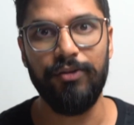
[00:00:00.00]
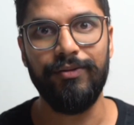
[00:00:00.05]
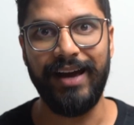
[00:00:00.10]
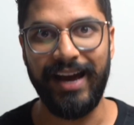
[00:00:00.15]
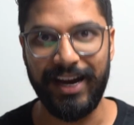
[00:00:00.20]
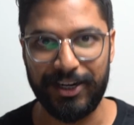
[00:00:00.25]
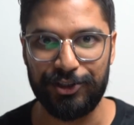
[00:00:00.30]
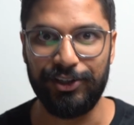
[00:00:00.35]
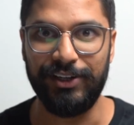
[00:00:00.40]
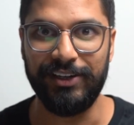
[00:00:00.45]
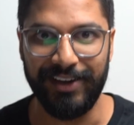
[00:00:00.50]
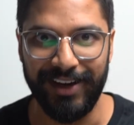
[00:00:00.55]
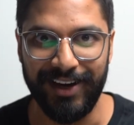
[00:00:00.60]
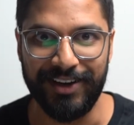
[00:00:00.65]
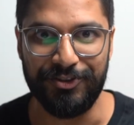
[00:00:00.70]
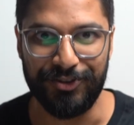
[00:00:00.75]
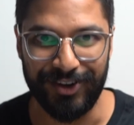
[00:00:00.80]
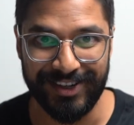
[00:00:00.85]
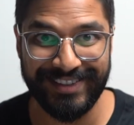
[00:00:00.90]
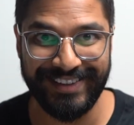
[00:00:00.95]
actually
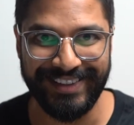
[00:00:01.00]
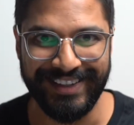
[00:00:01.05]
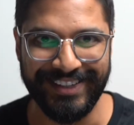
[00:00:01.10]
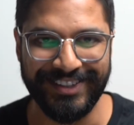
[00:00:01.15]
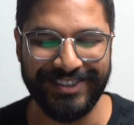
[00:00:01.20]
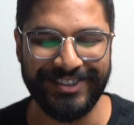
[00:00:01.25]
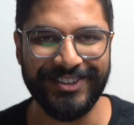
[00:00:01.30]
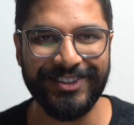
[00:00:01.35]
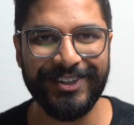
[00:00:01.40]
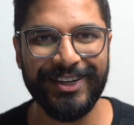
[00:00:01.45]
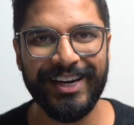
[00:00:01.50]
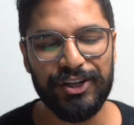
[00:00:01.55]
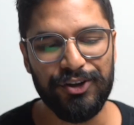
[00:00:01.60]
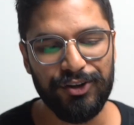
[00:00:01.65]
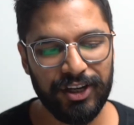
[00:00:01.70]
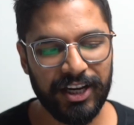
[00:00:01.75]
address the issue, you